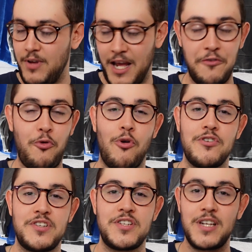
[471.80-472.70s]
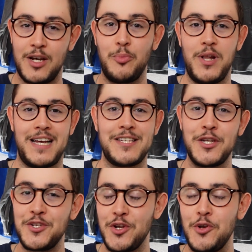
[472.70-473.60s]
And of course,
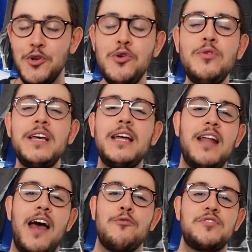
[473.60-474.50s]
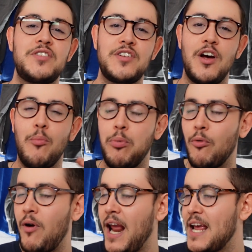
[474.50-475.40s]
Complexity's newly announced
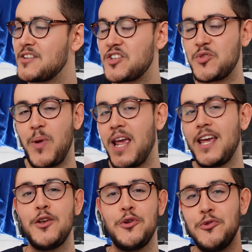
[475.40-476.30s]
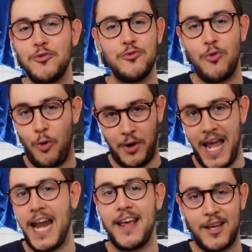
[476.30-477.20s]
brand spanking new
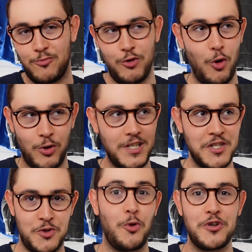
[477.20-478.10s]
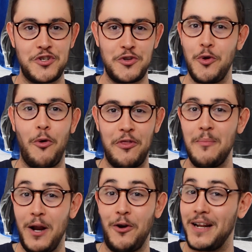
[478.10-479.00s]
organic, locally sourced North
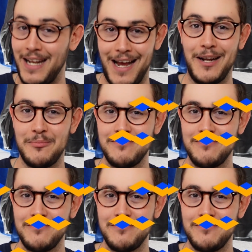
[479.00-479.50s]
American lineup.